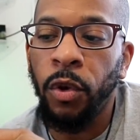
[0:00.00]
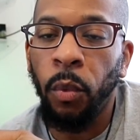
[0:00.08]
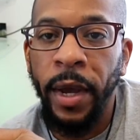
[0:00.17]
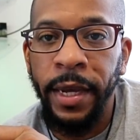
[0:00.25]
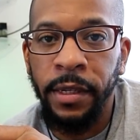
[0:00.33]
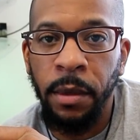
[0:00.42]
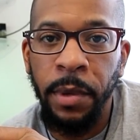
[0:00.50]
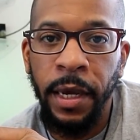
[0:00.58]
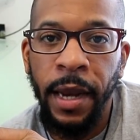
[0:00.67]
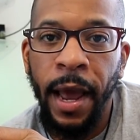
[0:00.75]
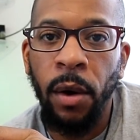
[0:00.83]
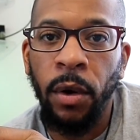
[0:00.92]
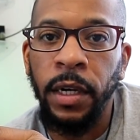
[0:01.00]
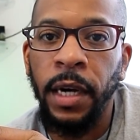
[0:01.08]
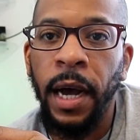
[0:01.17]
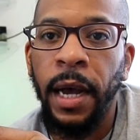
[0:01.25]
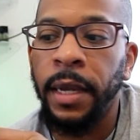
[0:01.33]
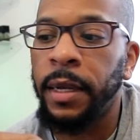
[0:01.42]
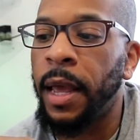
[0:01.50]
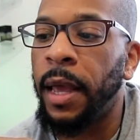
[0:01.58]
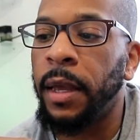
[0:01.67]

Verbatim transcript: the way to being alkaline,